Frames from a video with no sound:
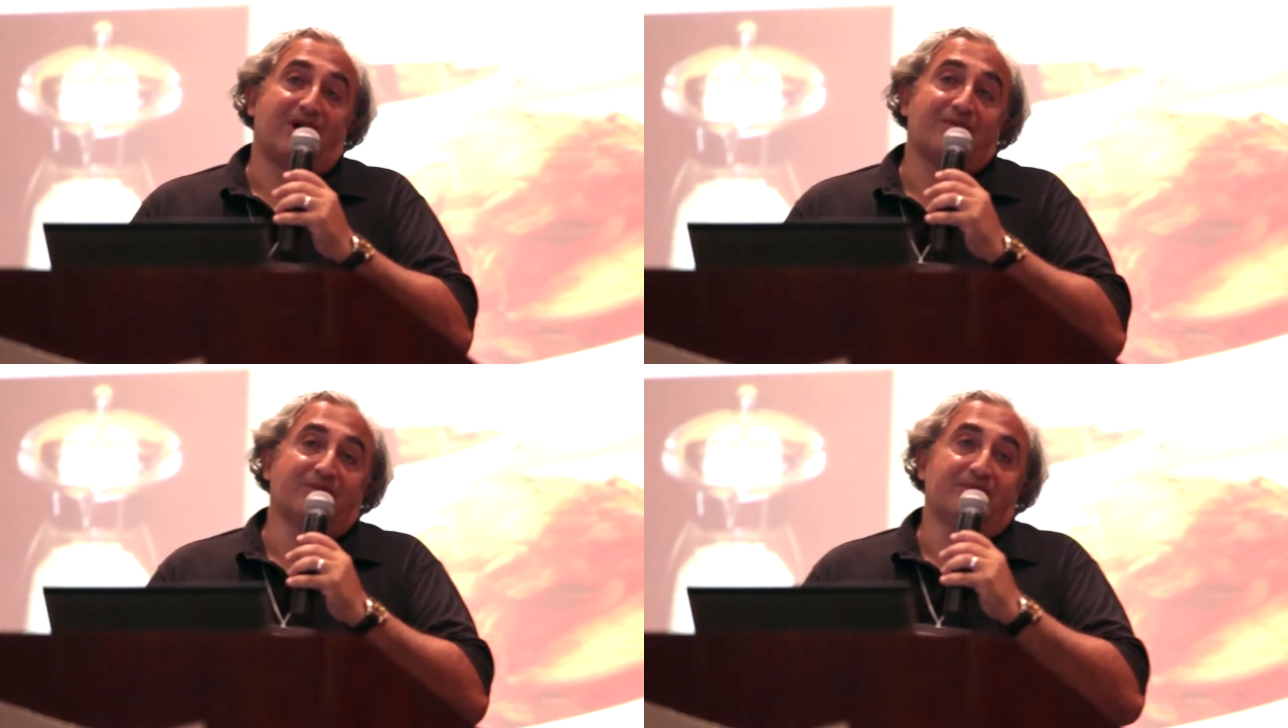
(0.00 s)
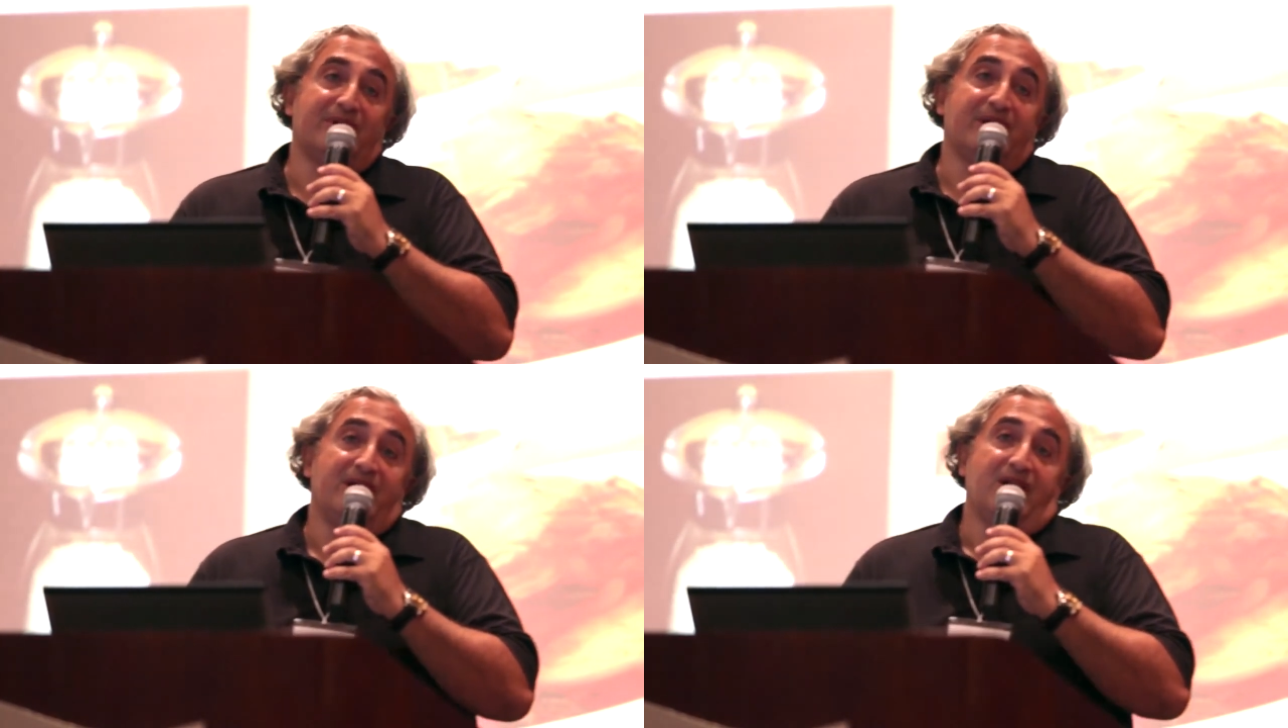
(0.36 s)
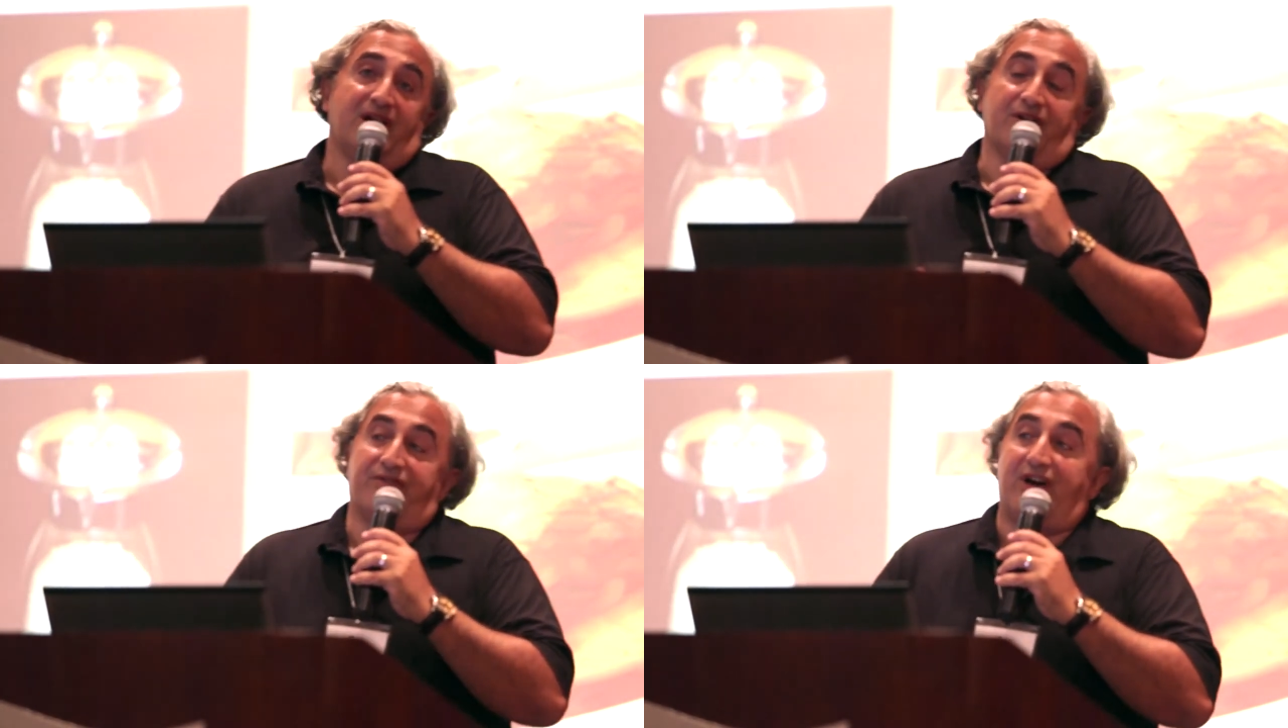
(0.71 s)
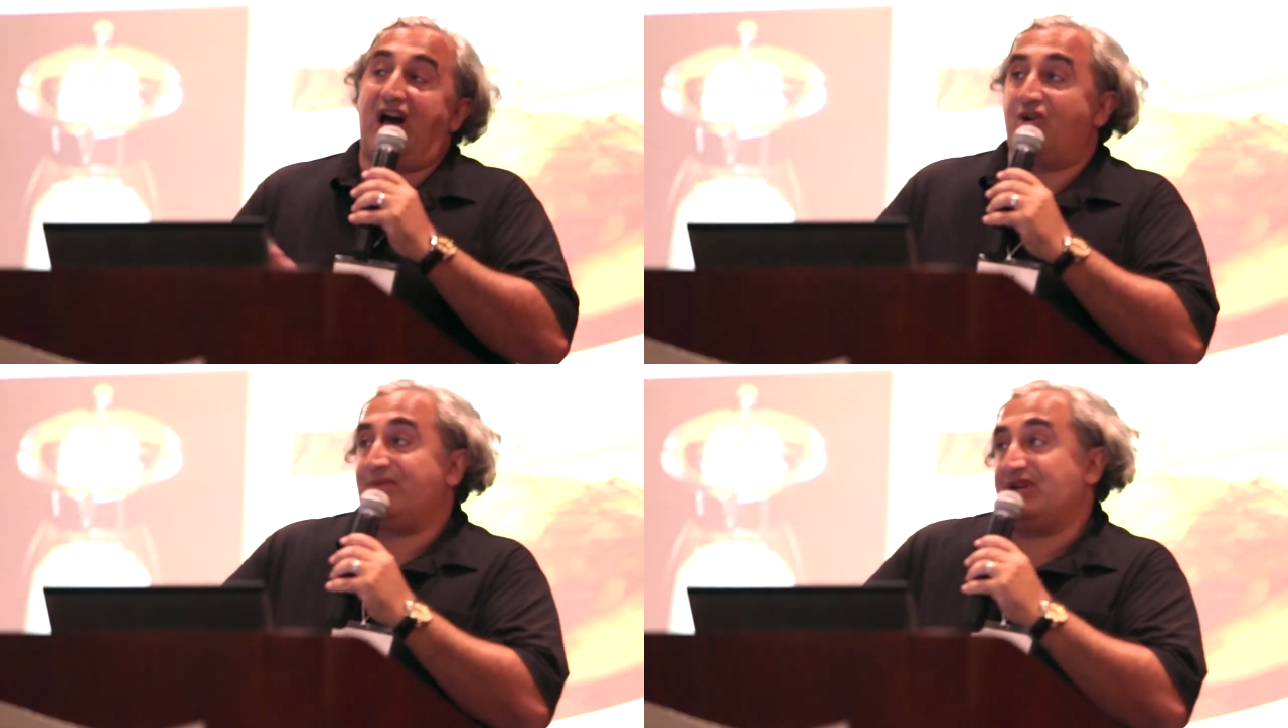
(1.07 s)
problem of
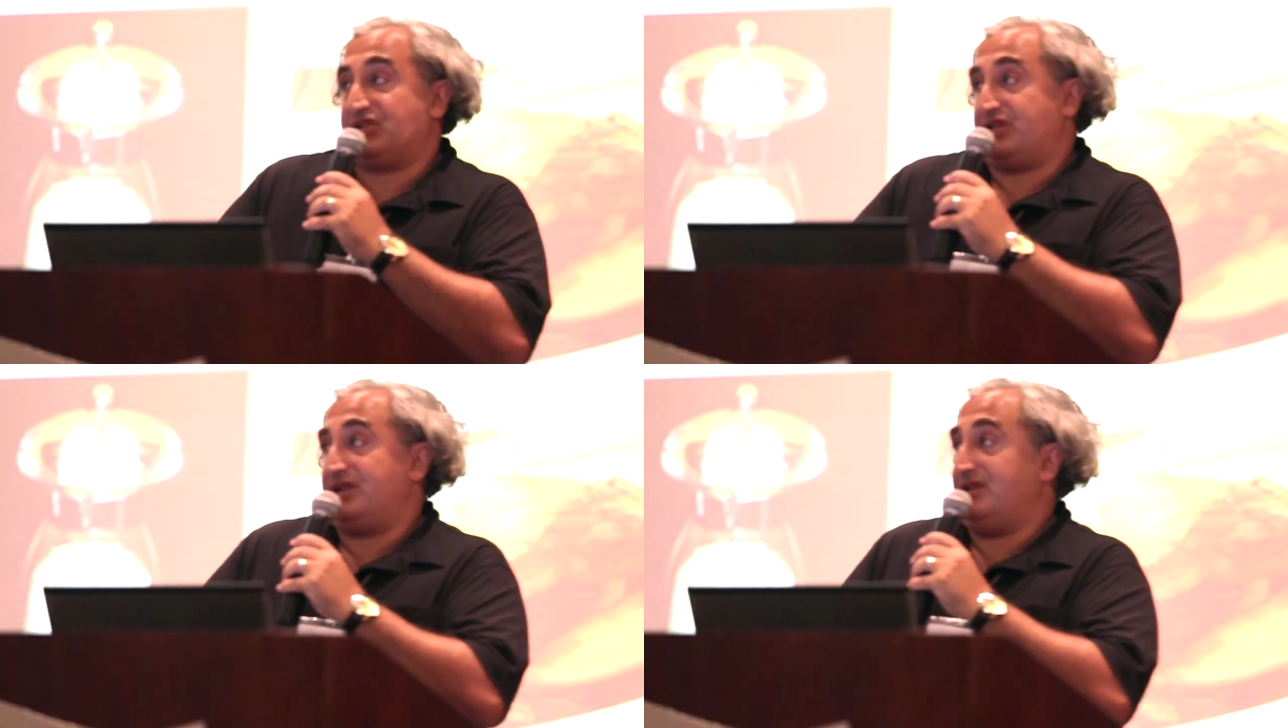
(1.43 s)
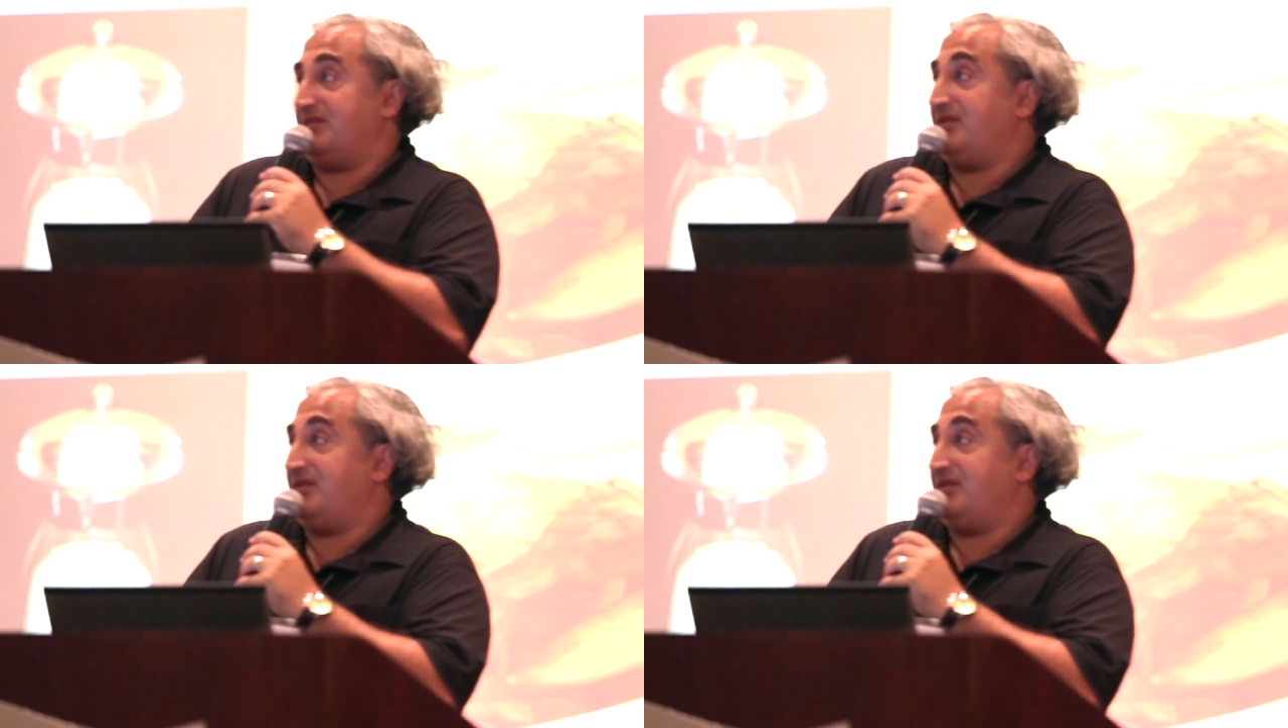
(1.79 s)
how much